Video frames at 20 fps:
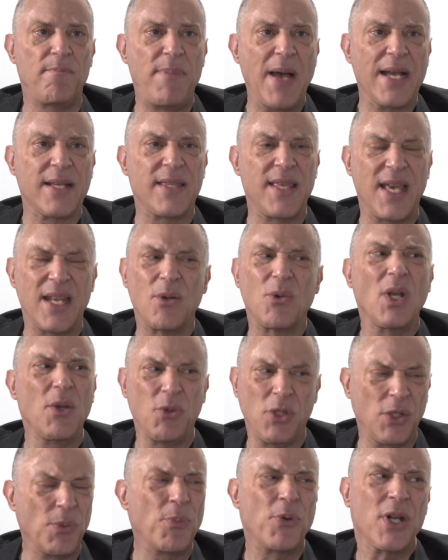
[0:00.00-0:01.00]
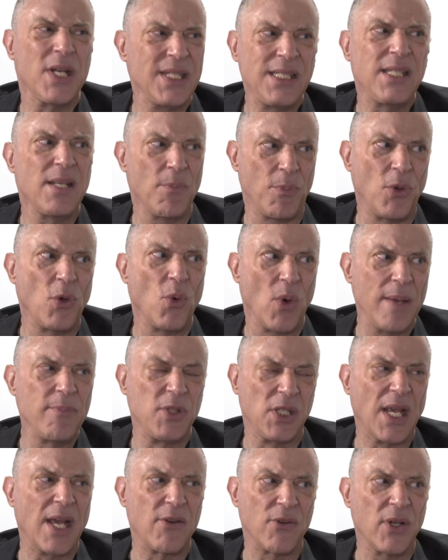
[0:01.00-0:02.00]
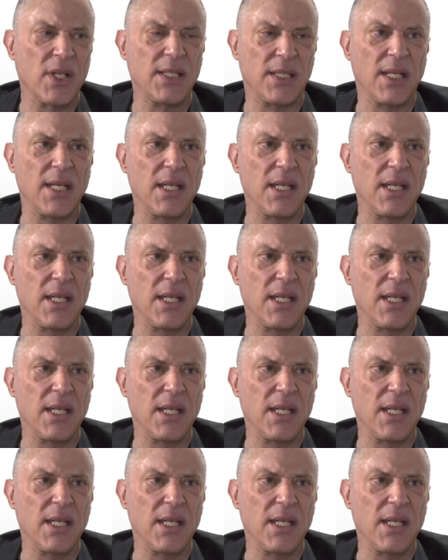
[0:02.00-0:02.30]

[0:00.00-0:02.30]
Back then, it was a pretty simple website, really.